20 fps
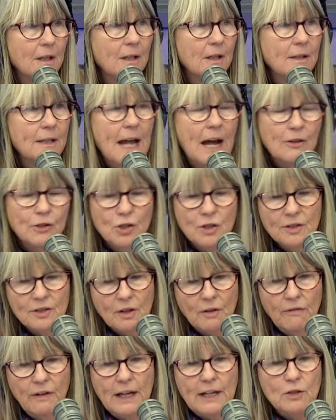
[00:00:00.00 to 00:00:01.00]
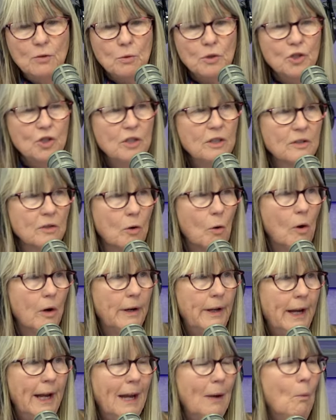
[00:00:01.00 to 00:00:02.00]
Now she's of age where she's
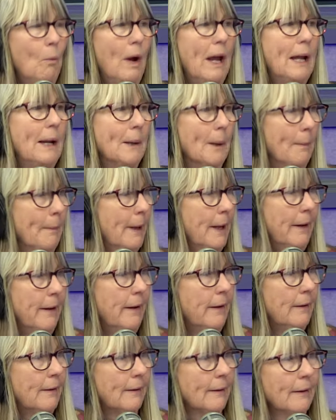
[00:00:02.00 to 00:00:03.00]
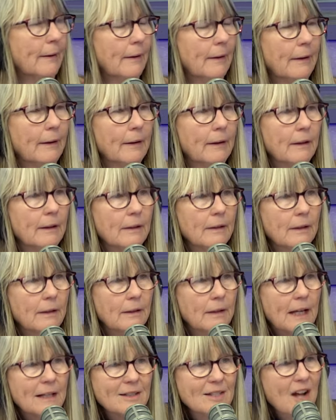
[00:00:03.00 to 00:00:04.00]
going, hey, wait a minute.
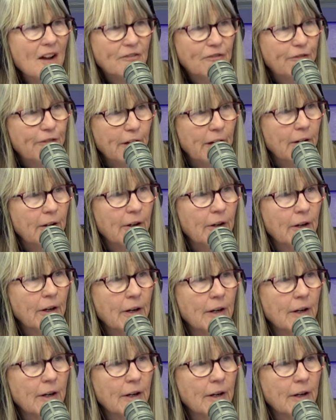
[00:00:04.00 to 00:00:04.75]
That's not fair.